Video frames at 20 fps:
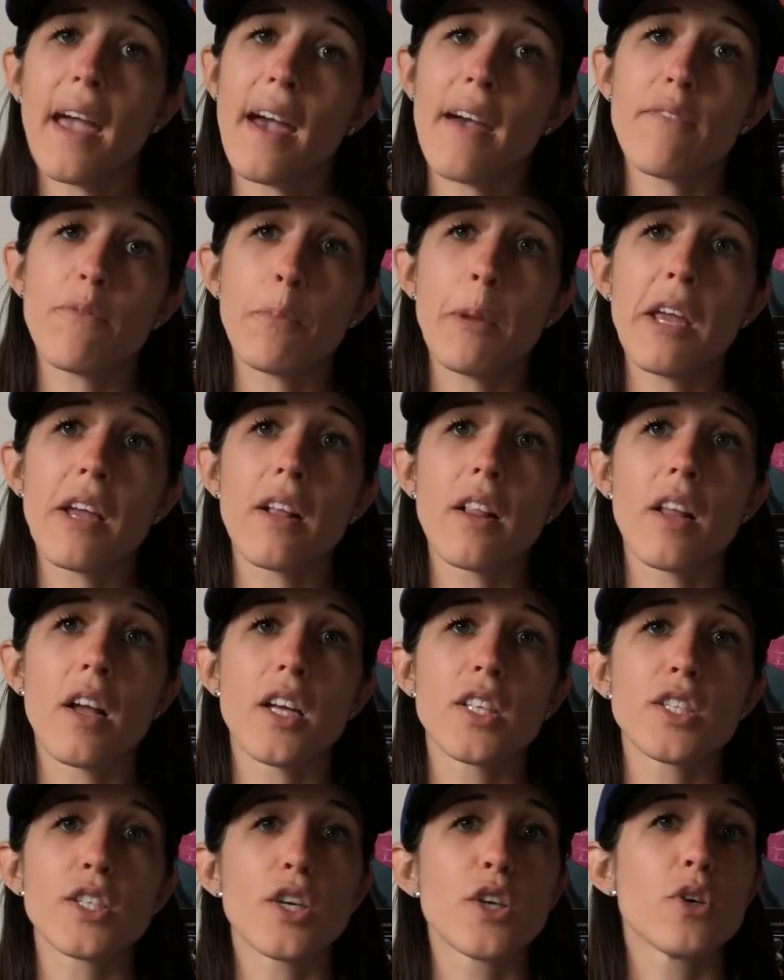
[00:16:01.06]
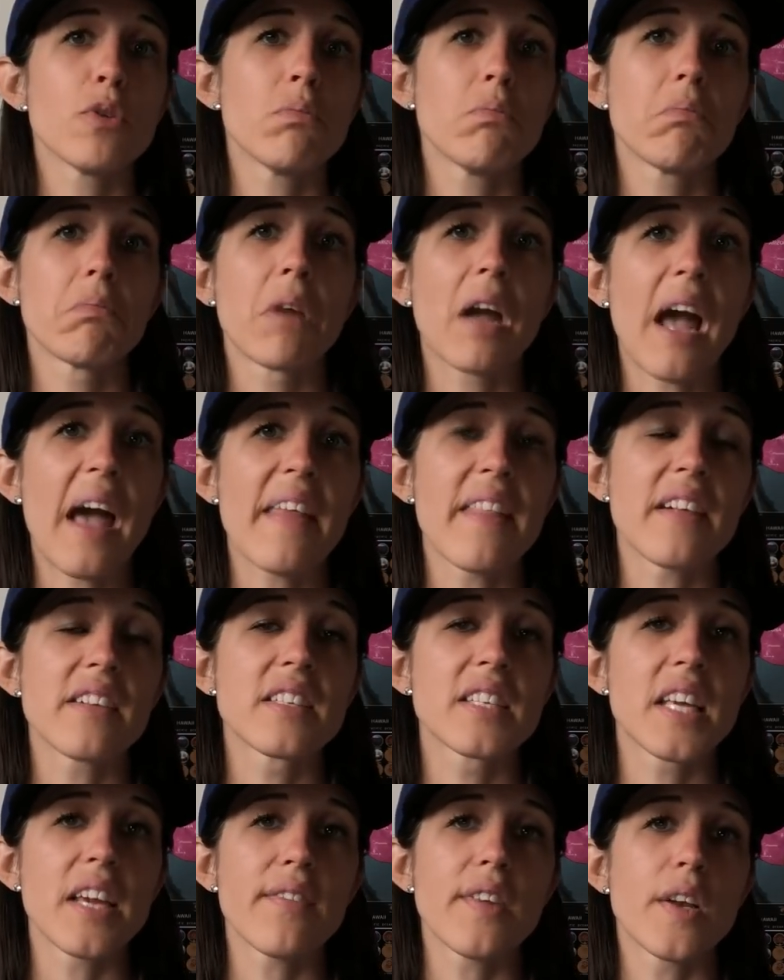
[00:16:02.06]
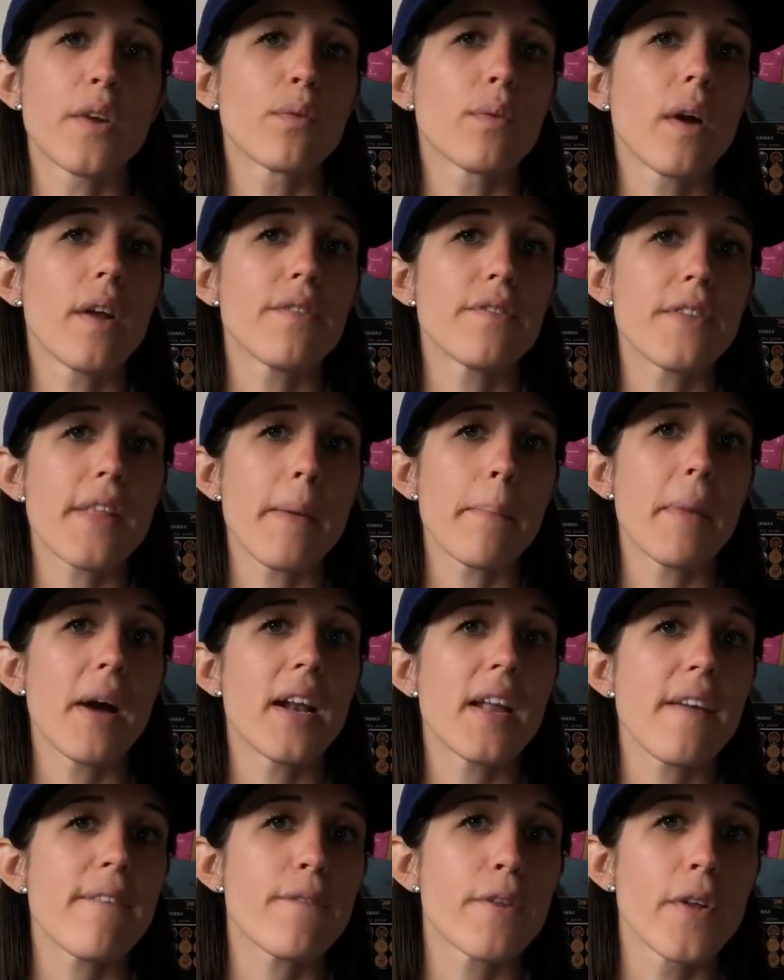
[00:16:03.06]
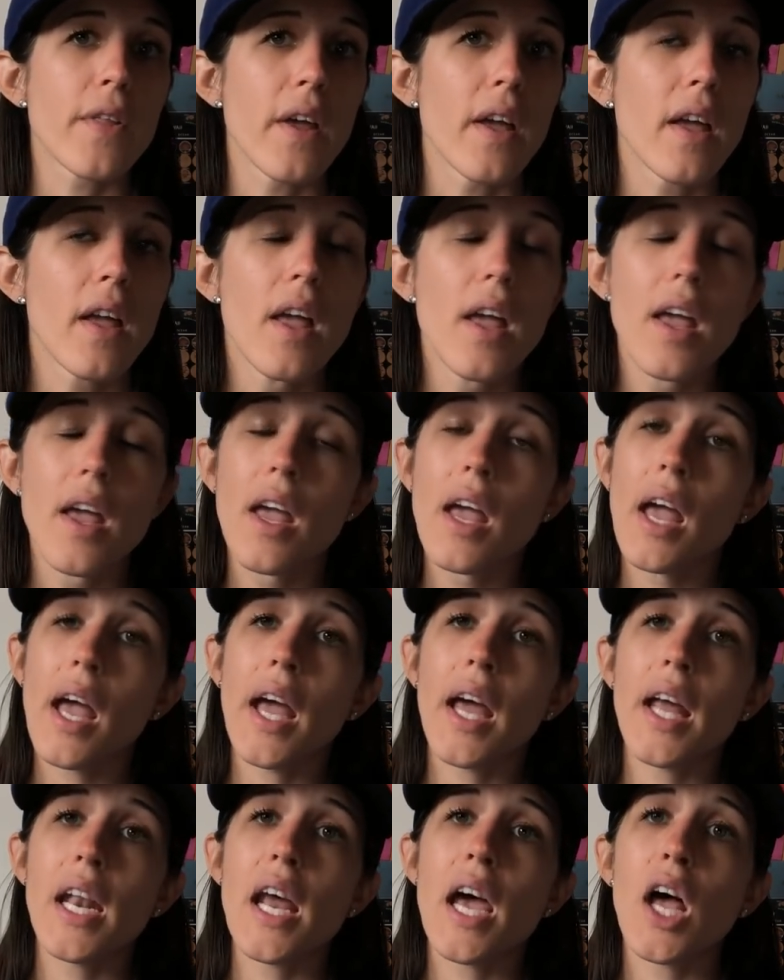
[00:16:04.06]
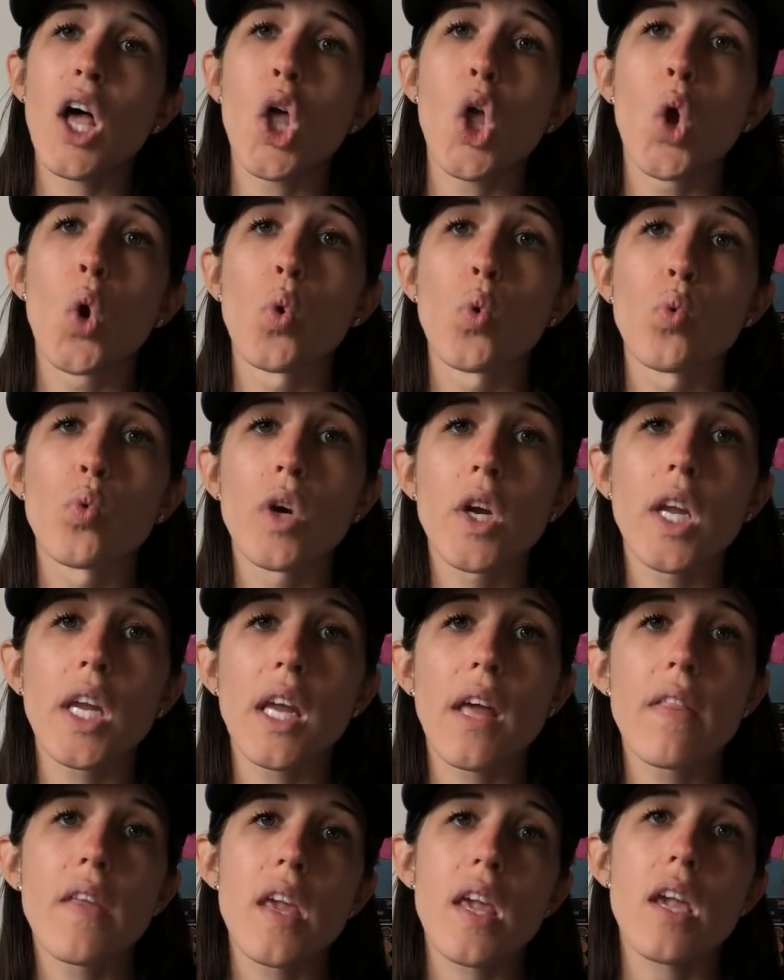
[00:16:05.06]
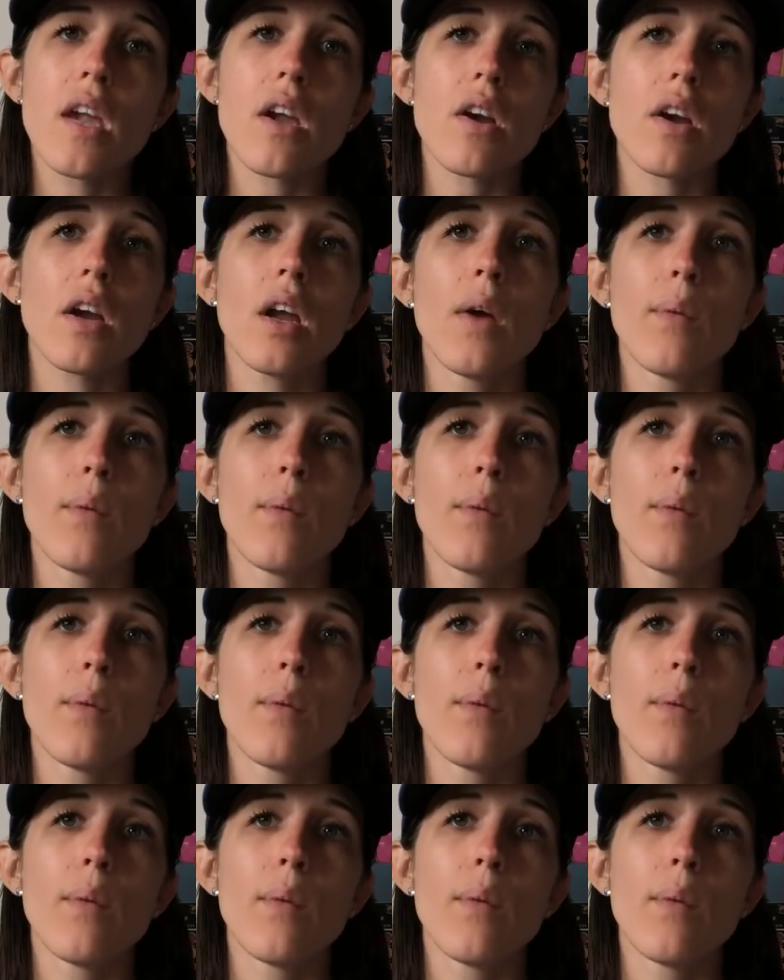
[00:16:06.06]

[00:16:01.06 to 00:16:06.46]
have Pete Alonso, guy that's given a run for the money for the NL Rookie of the Year.